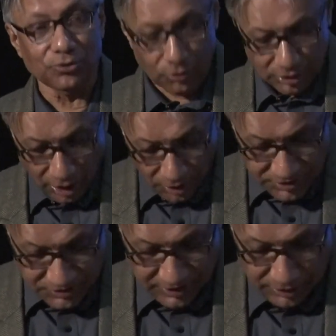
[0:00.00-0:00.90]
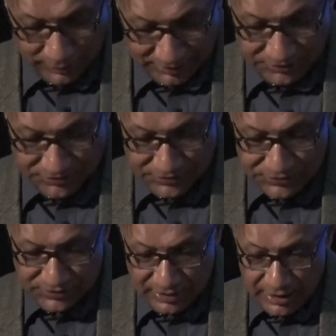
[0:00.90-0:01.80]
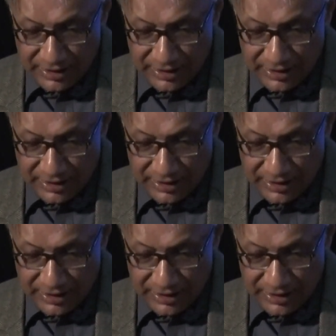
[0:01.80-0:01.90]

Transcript: non-artistic witnesses